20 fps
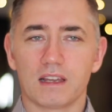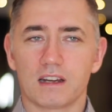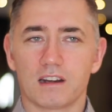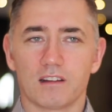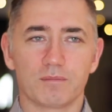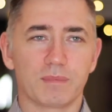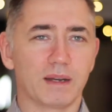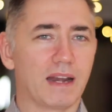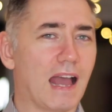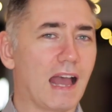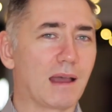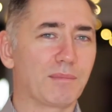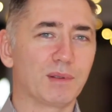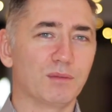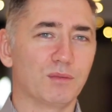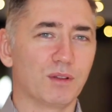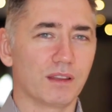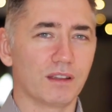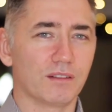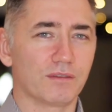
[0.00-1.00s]
and I've been happy
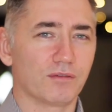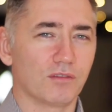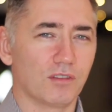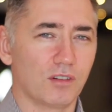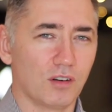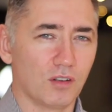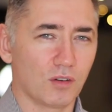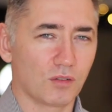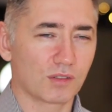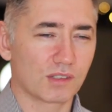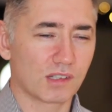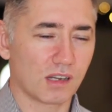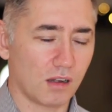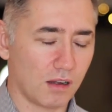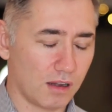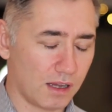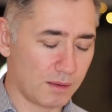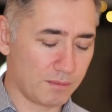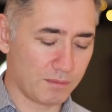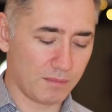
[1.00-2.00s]
with it for a long
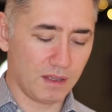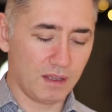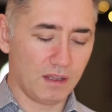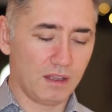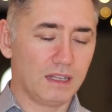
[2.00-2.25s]
time.